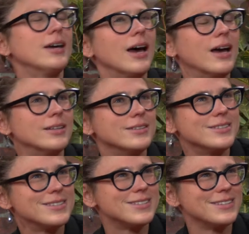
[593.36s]
And
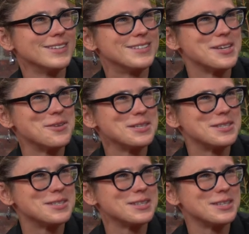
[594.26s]
so
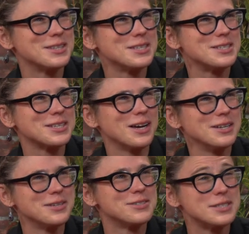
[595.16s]
this this
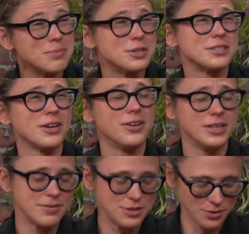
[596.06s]
kind of subject area
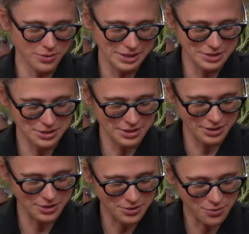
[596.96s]
gives you a really a
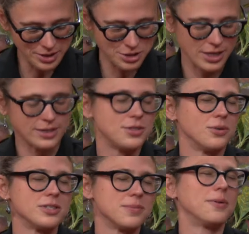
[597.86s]
great chance to
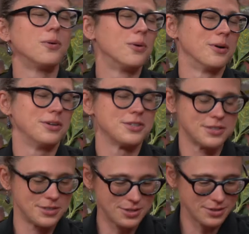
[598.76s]
explore
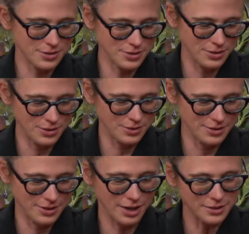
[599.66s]
just it, it
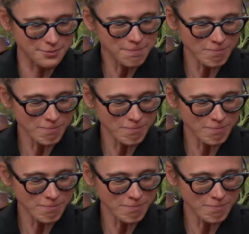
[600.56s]
kind of